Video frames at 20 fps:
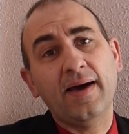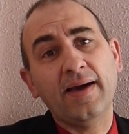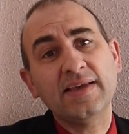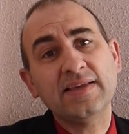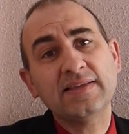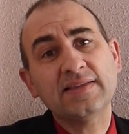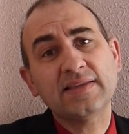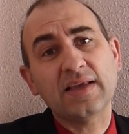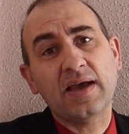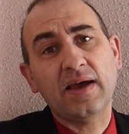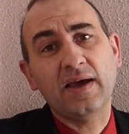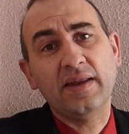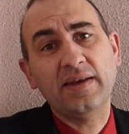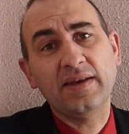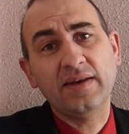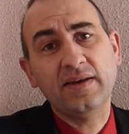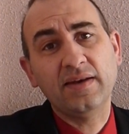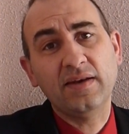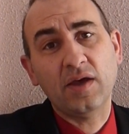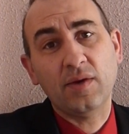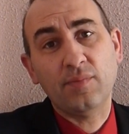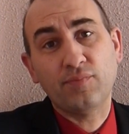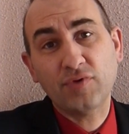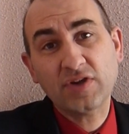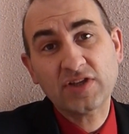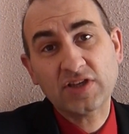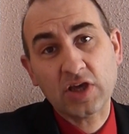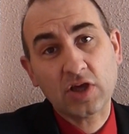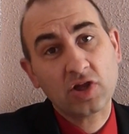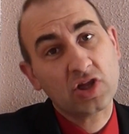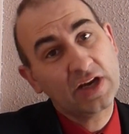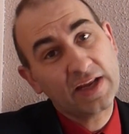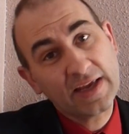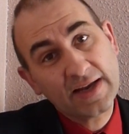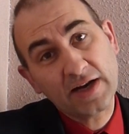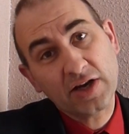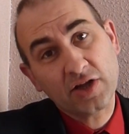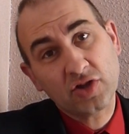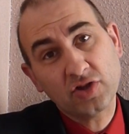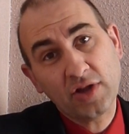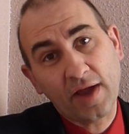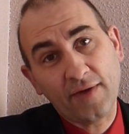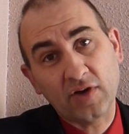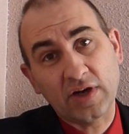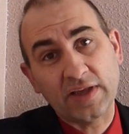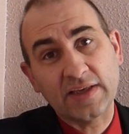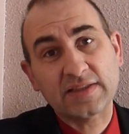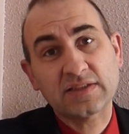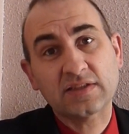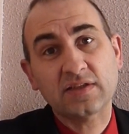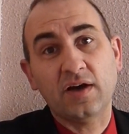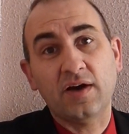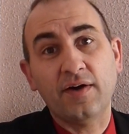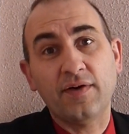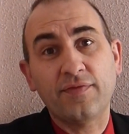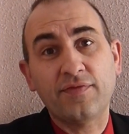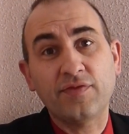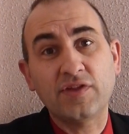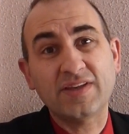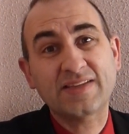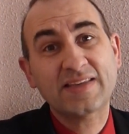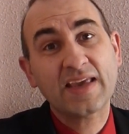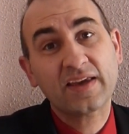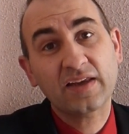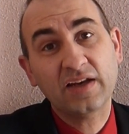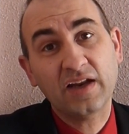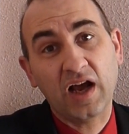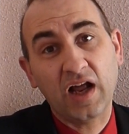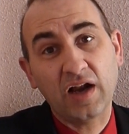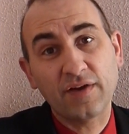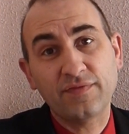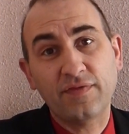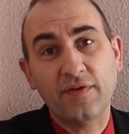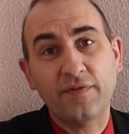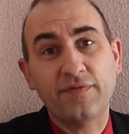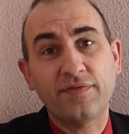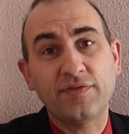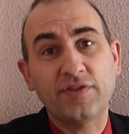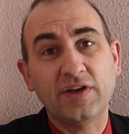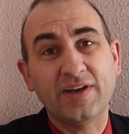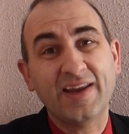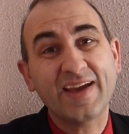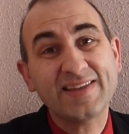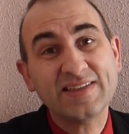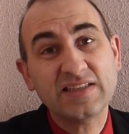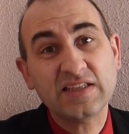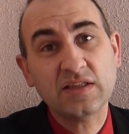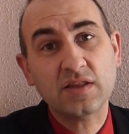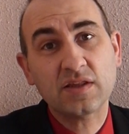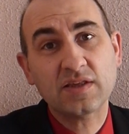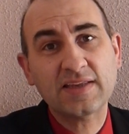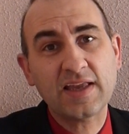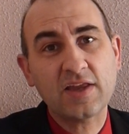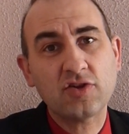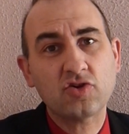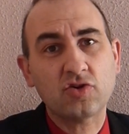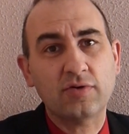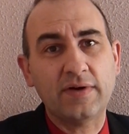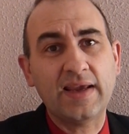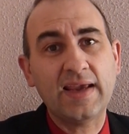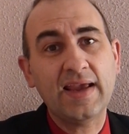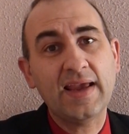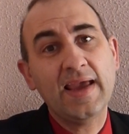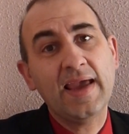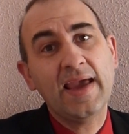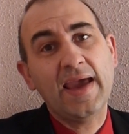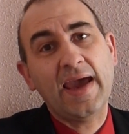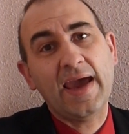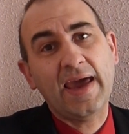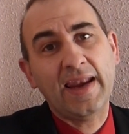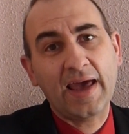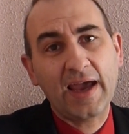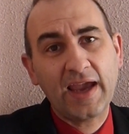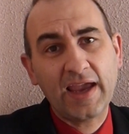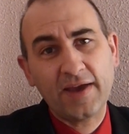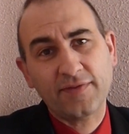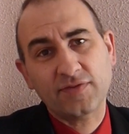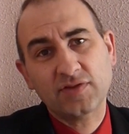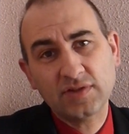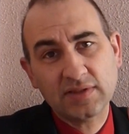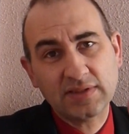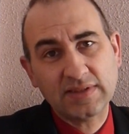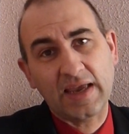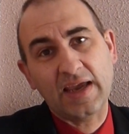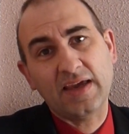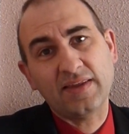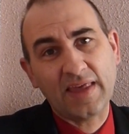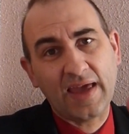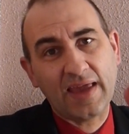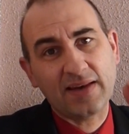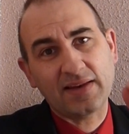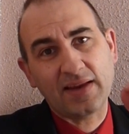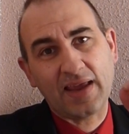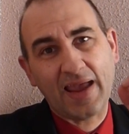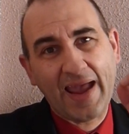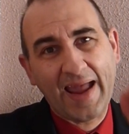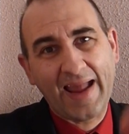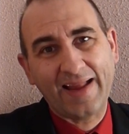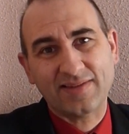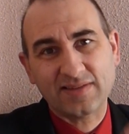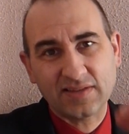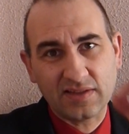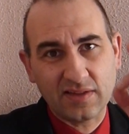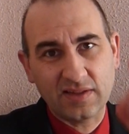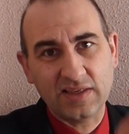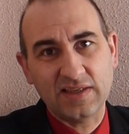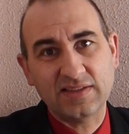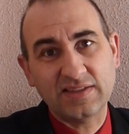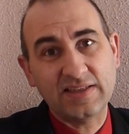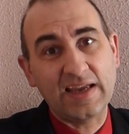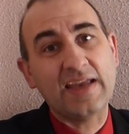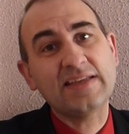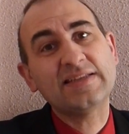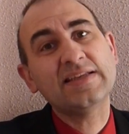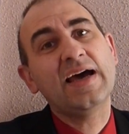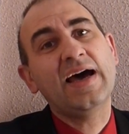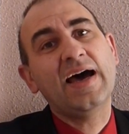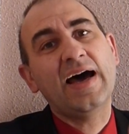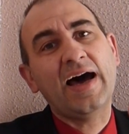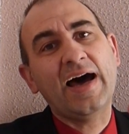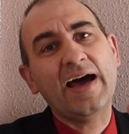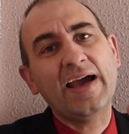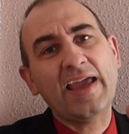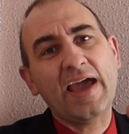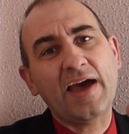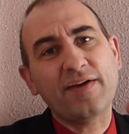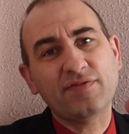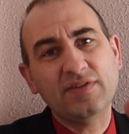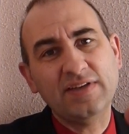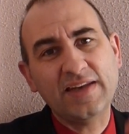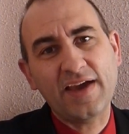is a British and English novelist of the second half of the 19th century, and I have to say that at this date I have